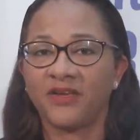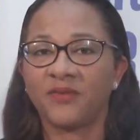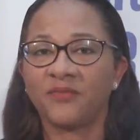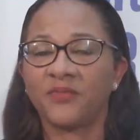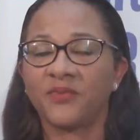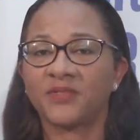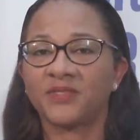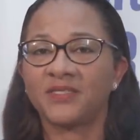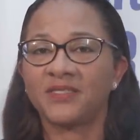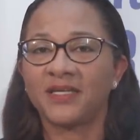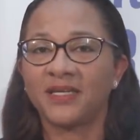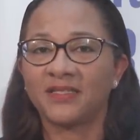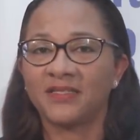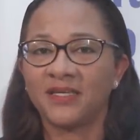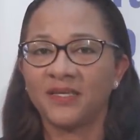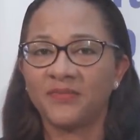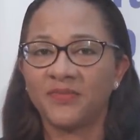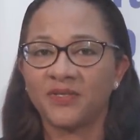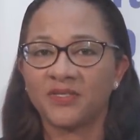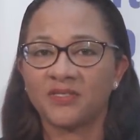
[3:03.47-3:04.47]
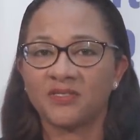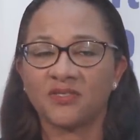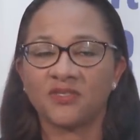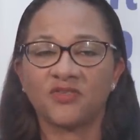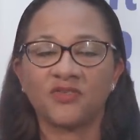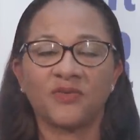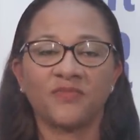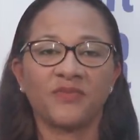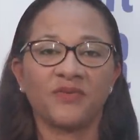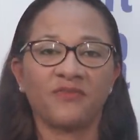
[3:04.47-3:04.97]
in protecting
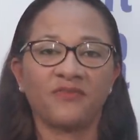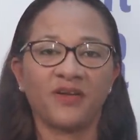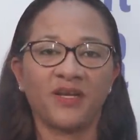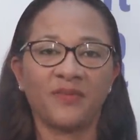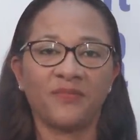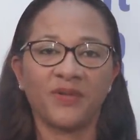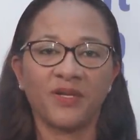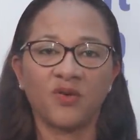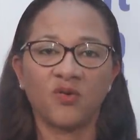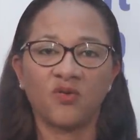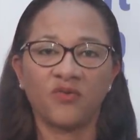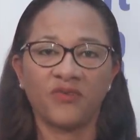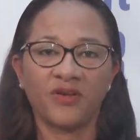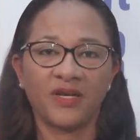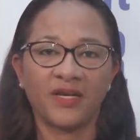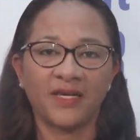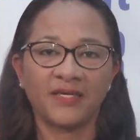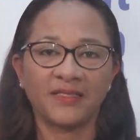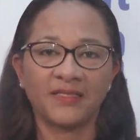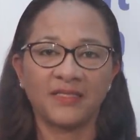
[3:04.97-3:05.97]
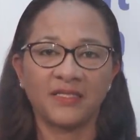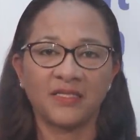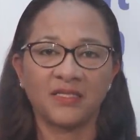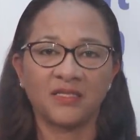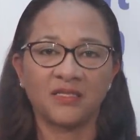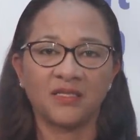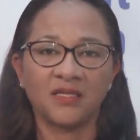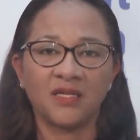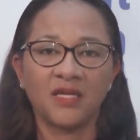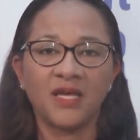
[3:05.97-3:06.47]
persons from developing COVID
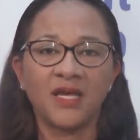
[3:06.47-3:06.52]
19